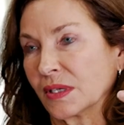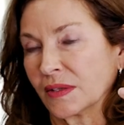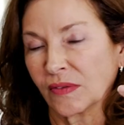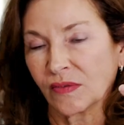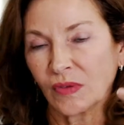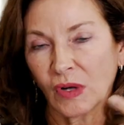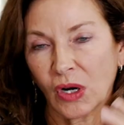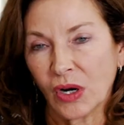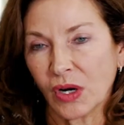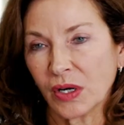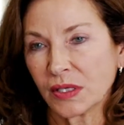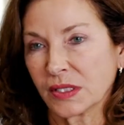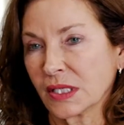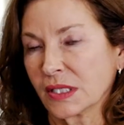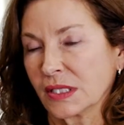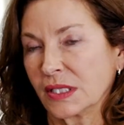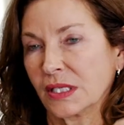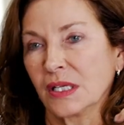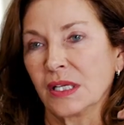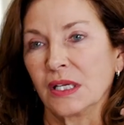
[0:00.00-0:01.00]
I think heart
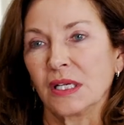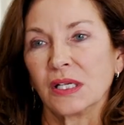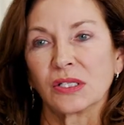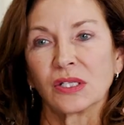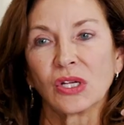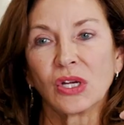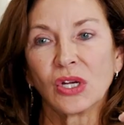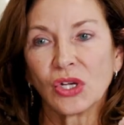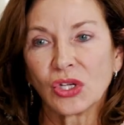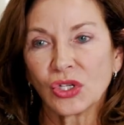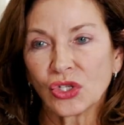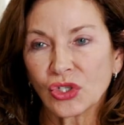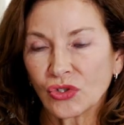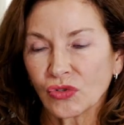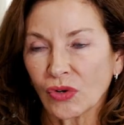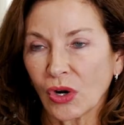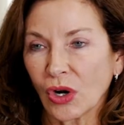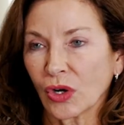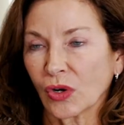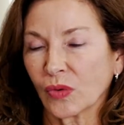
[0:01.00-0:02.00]
disease,
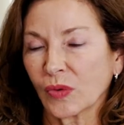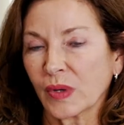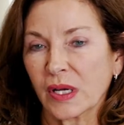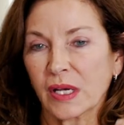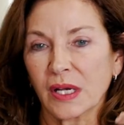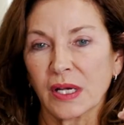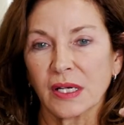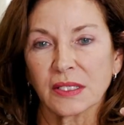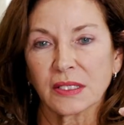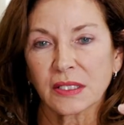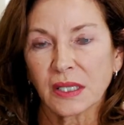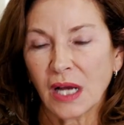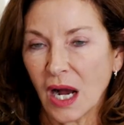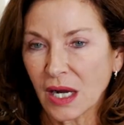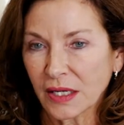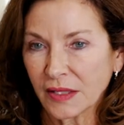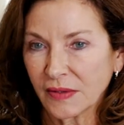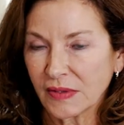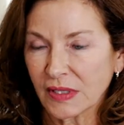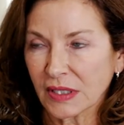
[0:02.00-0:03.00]
stroke risk,
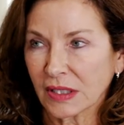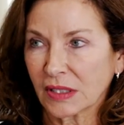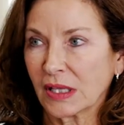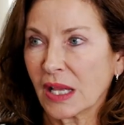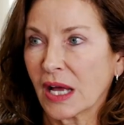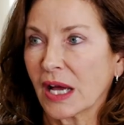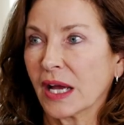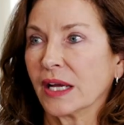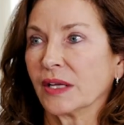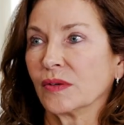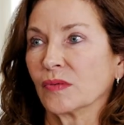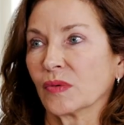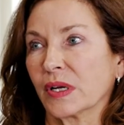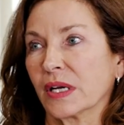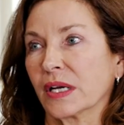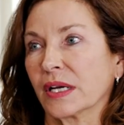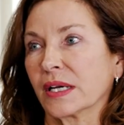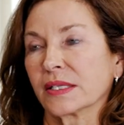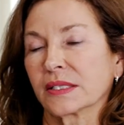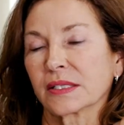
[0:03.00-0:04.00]
cognitive decline
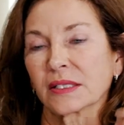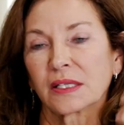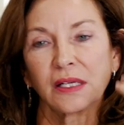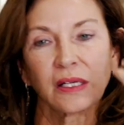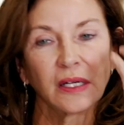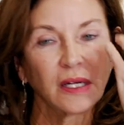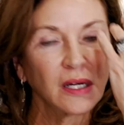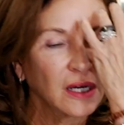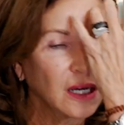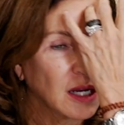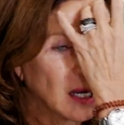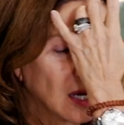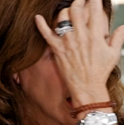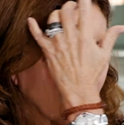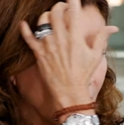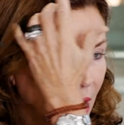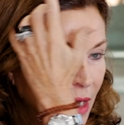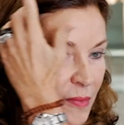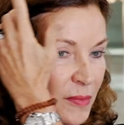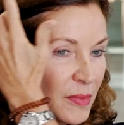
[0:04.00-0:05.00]
risk,
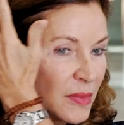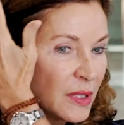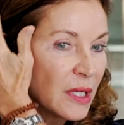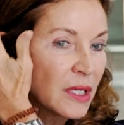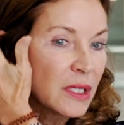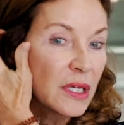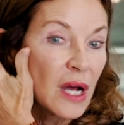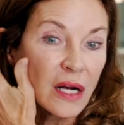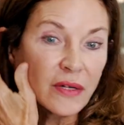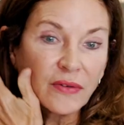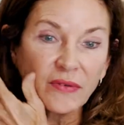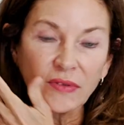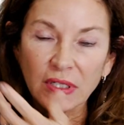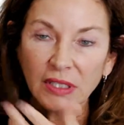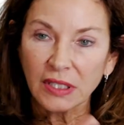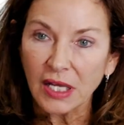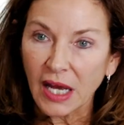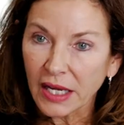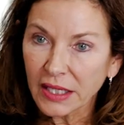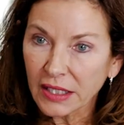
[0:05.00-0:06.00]
cognitive
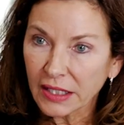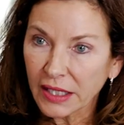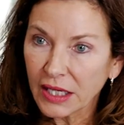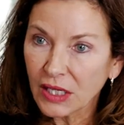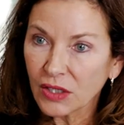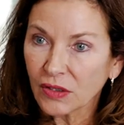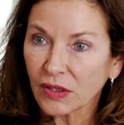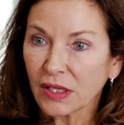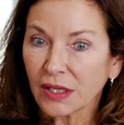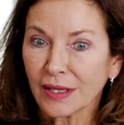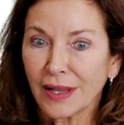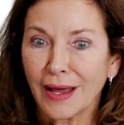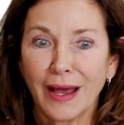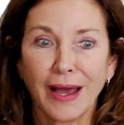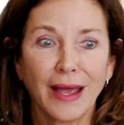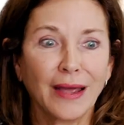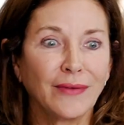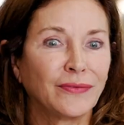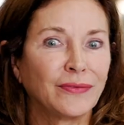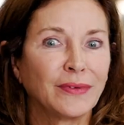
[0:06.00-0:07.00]
decline later in
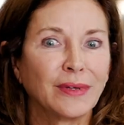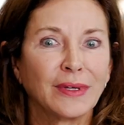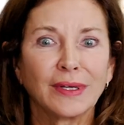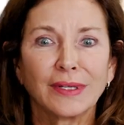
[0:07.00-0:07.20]
life,